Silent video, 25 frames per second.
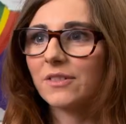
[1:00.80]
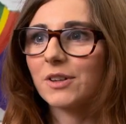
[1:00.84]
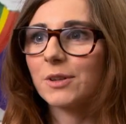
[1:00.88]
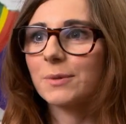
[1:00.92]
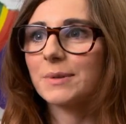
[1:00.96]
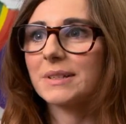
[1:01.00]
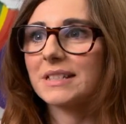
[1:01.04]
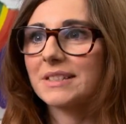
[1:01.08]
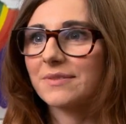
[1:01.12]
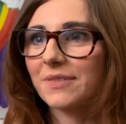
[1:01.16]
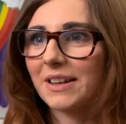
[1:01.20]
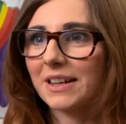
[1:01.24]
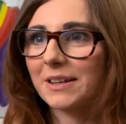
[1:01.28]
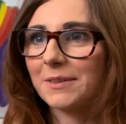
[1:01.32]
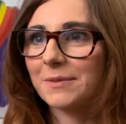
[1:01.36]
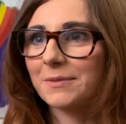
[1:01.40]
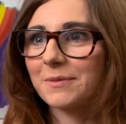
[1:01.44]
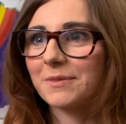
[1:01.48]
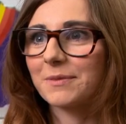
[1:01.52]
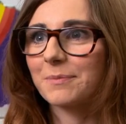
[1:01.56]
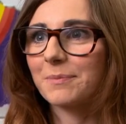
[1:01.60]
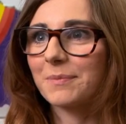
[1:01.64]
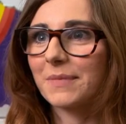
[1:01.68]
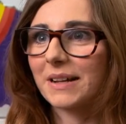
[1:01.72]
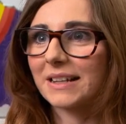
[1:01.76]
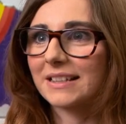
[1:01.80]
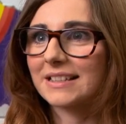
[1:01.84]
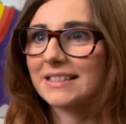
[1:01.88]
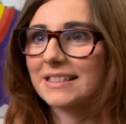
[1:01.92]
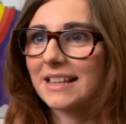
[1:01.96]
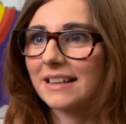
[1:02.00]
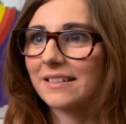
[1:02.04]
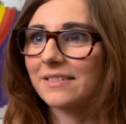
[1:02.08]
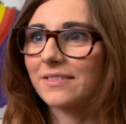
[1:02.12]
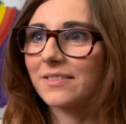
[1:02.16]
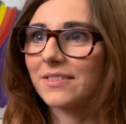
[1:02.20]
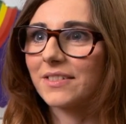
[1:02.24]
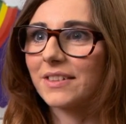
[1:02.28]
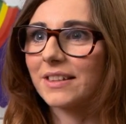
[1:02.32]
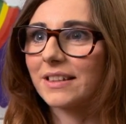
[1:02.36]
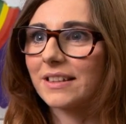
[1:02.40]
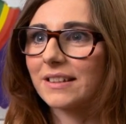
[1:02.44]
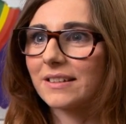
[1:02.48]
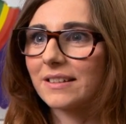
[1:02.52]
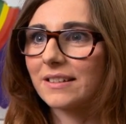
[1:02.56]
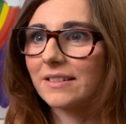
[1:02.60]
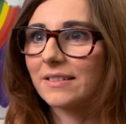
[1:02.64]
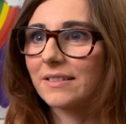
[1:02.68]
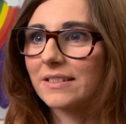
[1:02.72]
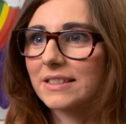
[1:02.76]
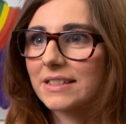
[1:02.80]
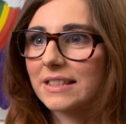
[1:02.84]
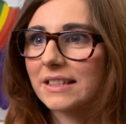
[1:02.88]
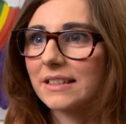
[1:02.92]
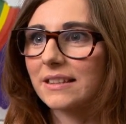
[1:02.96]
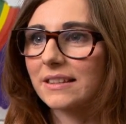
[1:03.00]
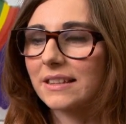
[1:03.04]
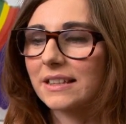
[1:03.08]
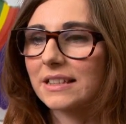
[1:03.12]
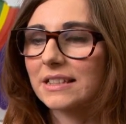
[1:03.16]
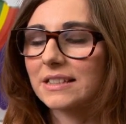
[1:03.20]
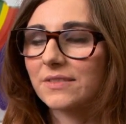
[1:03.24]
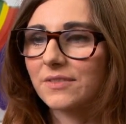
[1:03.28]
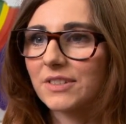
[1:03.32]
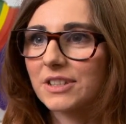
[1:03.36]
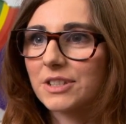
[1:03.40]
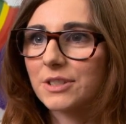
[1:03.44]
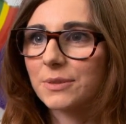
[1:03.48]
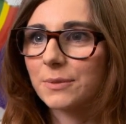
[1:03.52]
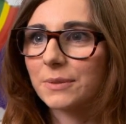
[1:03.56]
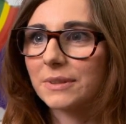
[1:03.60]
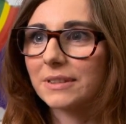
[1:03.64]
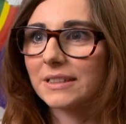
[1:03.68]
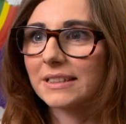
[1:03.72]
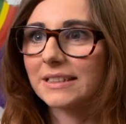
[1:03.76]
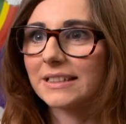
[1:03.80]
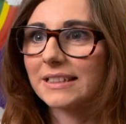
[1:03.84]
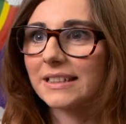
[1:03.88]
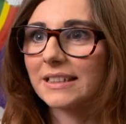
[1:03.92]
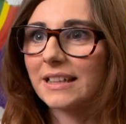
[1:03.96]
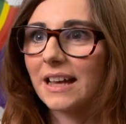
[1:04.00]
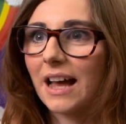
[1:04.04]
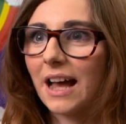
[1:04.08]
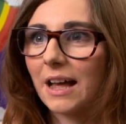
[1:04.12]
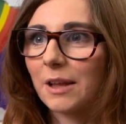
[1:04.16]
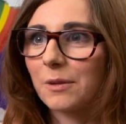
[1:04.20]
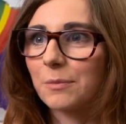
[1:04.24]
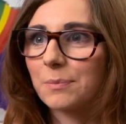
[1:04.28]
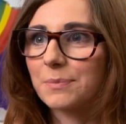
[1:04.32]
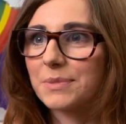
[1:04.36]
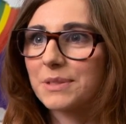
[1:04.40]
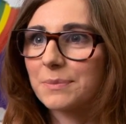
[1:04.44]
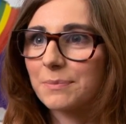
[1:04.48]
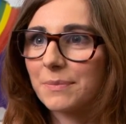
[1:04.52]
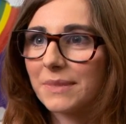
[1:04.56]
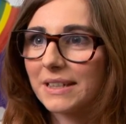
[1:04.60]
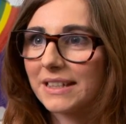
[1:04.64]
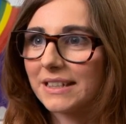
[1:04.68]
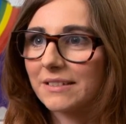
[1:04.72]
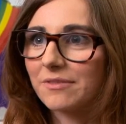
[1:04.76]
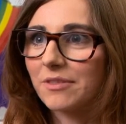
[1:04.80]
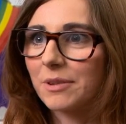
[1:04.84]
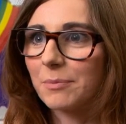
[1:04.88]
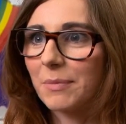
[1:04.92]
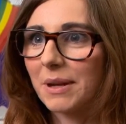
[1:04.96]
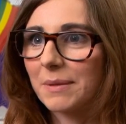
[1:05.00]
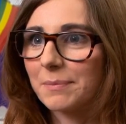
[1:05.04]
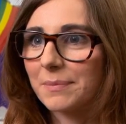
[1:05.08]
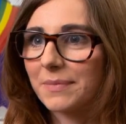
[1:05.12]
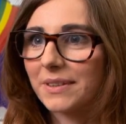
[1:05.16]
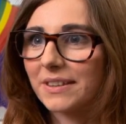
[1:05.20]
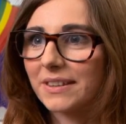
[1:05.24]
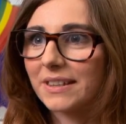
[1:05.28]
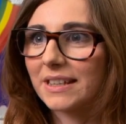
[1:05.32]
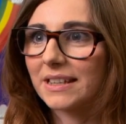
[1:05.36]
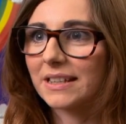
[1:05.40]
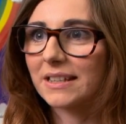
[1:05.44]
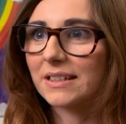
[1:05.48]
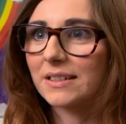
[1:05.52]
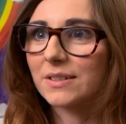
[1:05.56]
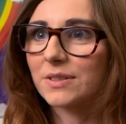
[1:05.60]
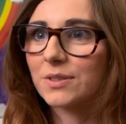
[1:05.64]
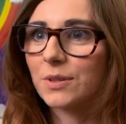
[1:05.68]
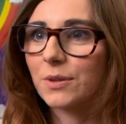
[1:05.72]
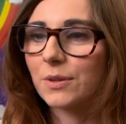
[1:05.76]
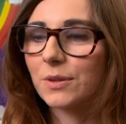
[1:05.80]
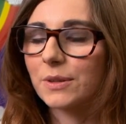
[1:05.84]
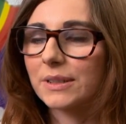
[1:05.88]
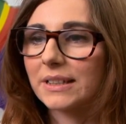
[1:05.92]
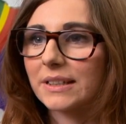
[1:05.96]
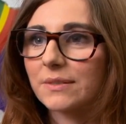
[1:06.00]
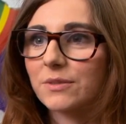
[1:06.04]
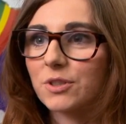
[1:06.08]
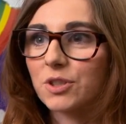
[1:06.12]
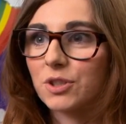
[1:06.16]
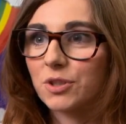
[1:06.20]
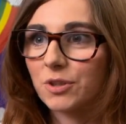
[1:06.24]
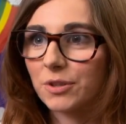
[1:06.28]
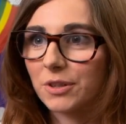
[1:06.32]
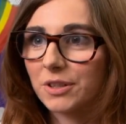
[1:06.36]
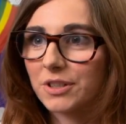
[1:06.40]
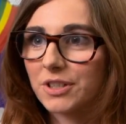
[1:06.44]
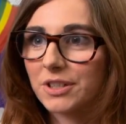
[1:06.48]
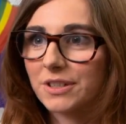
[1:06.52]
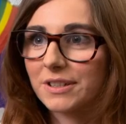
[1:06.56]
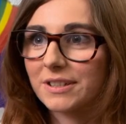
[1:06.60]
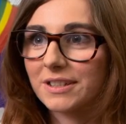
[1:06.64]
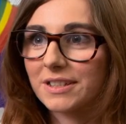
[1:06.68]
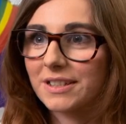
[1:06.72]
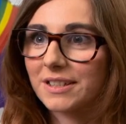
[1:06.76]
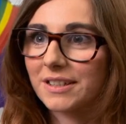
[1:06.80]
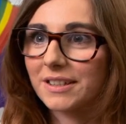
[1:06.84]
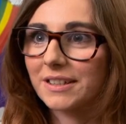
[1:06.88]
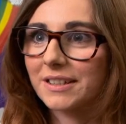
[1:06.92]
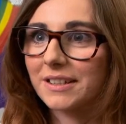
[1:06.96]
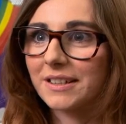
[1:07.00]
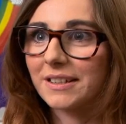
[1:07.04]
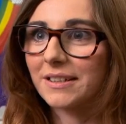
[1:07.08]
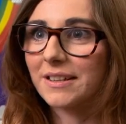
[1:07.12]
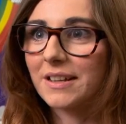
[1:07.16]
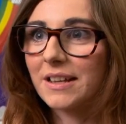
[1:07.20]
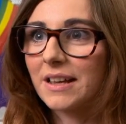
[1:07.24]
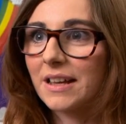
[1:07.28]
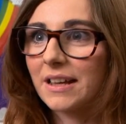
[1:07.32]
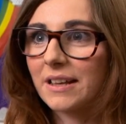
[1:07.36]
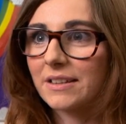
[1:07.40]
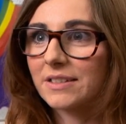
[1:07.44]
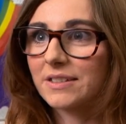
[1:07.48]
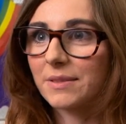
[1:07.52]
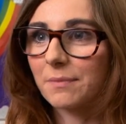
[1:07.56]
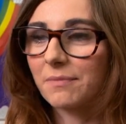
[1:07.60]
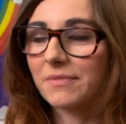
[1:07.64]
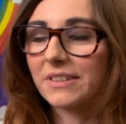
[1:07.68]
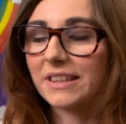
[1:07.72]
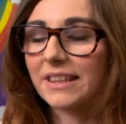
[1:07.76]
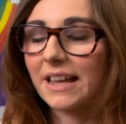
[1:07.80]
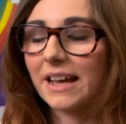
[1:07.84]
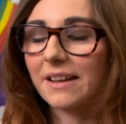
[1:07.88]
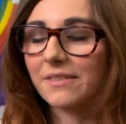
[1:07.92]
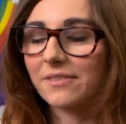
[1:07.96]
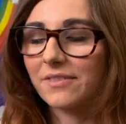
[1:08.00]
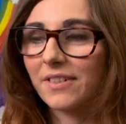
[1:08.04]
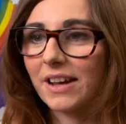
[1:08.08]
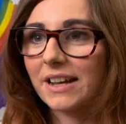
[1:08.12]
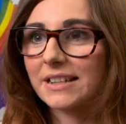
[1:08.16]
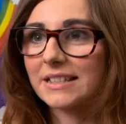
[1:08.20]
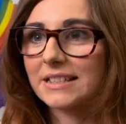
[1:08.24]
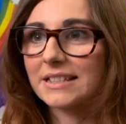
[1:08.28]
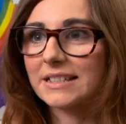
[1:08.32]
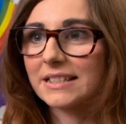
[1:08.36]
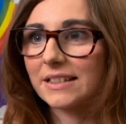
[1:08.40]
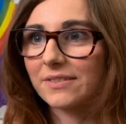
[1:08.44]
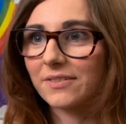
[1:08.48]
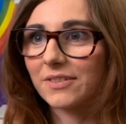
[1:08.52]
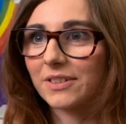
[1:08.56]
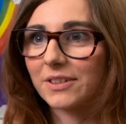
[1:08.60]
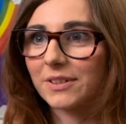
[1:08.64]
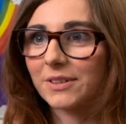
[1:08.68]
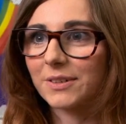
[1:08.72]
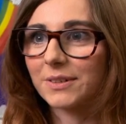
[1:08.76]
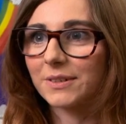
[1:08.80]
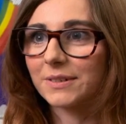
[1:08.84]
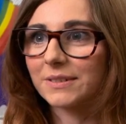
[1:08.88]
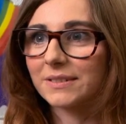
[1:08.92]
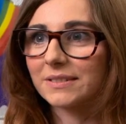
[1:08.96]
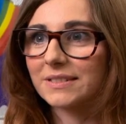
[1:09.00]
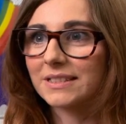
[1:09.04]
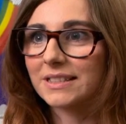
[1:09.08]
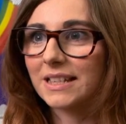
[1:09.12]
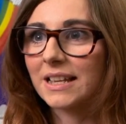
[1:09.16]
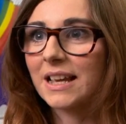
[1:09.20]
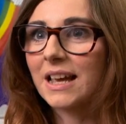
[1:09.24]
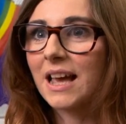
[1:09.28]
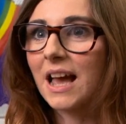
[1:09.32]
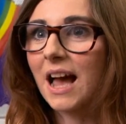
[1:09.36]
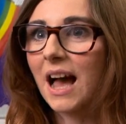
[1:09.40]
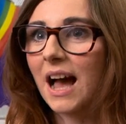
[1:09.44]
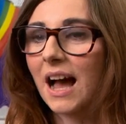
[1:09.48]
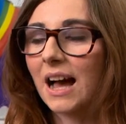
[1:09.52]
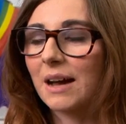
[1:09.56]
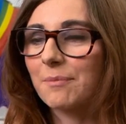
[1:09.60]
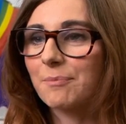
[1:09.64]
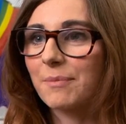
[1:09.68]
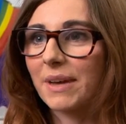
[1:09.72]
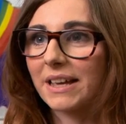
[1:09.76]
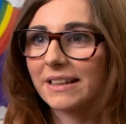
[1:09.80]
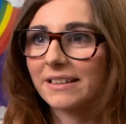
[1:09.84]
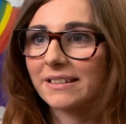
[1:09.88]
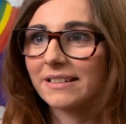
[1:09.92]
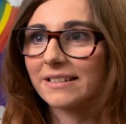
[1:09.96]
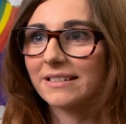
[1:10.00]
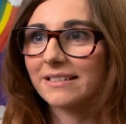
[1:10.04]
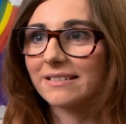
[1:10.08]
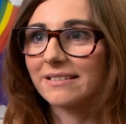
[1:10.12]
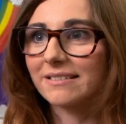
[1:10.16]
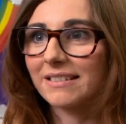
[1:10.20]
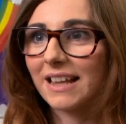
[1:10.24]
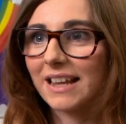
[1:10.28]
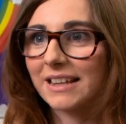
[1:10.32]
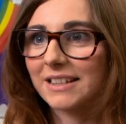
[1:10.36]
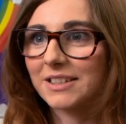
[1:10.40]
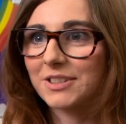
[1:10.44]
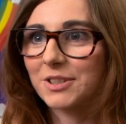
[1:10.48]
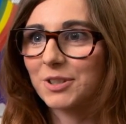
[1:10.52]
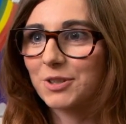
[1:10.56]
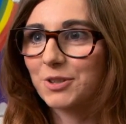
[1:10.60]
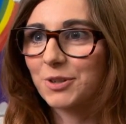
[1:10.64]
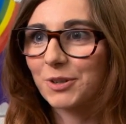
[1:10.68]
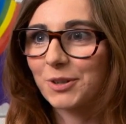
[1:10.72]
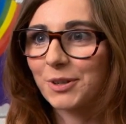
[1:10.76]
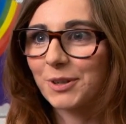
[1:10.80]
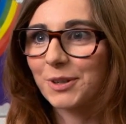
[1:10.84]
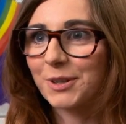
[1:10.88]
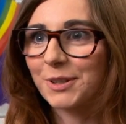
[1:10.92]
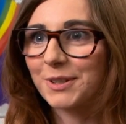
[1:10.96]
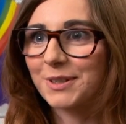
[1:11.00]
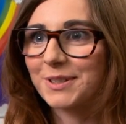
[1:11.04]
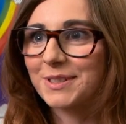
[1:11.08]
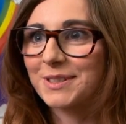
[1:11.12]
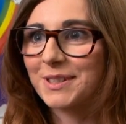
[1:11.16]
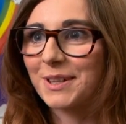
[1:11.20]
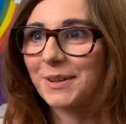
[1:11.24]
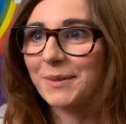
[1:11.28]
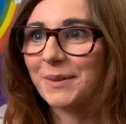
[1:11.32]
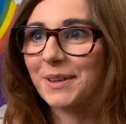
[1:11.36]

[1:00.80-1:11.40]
always found myself that seeing things visually helps me remember things or give structure to something that I'm finding difficult. And Megan likes to draw, so